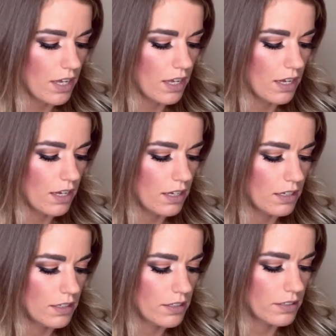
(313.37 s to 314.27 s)

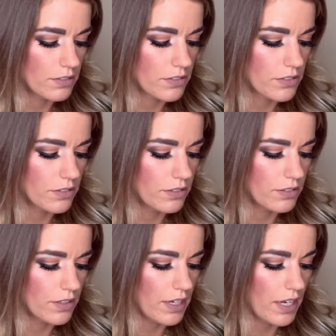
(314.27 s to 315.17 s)

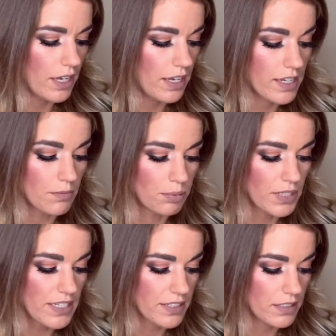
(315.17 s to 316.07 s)
a
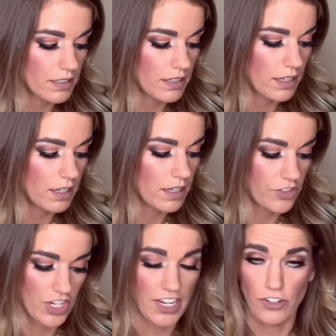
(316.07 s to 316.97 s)
complete
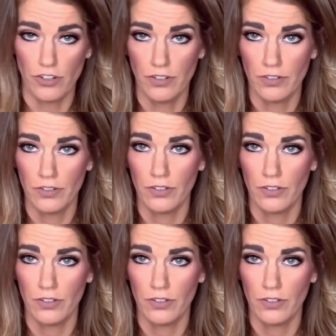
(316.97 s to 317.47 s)
education.